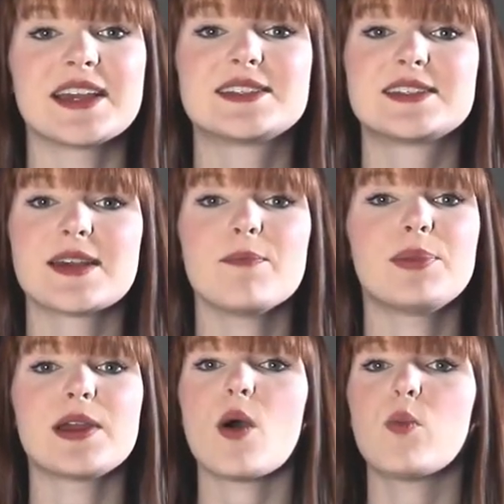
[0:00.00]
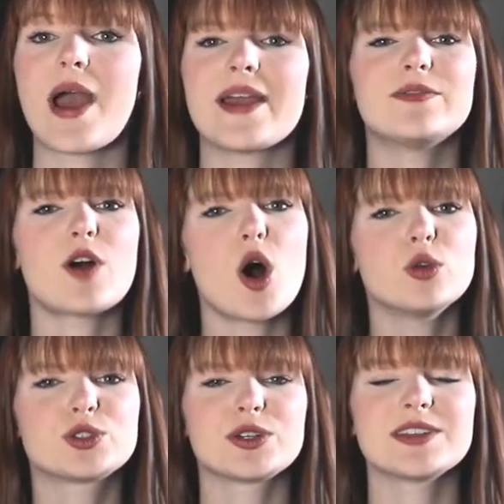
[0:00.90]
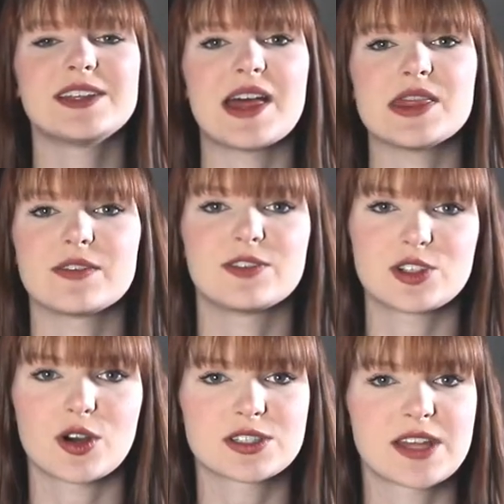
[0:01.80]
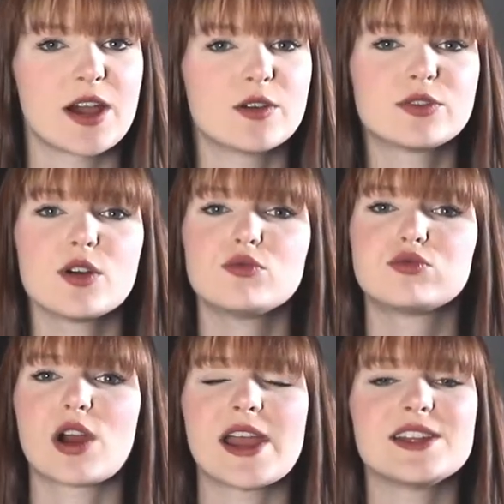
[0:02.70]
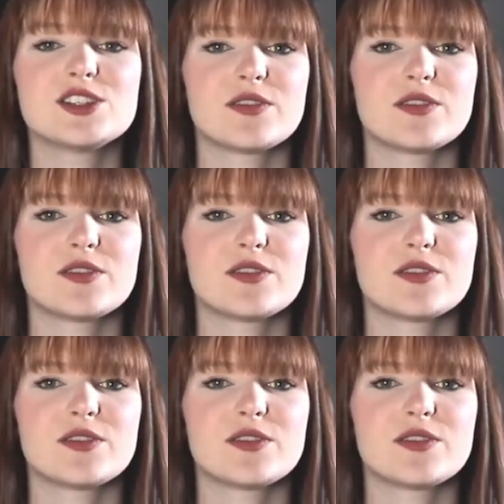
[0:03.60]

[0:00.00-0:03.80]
is simply a way of altering the length of a dog's tail for a range